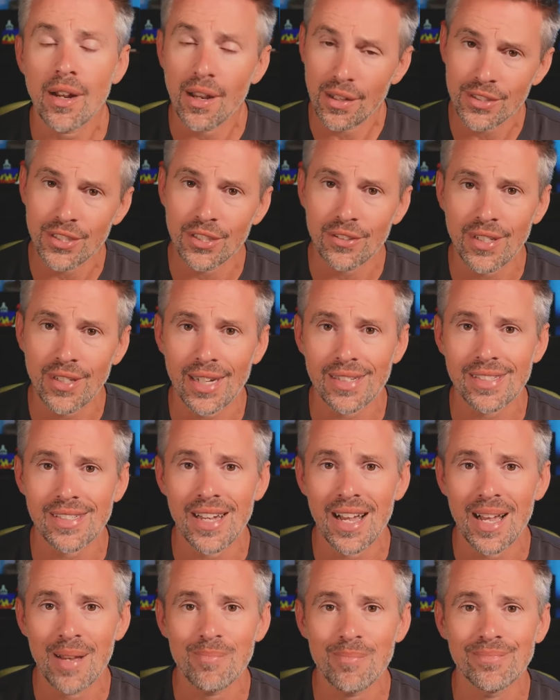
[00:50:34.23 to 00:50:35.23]
Until next
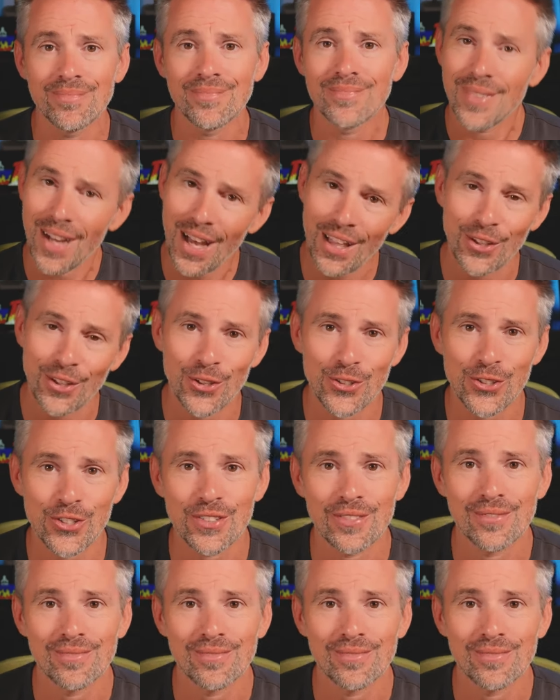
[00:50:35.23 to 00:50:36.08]
time, adios.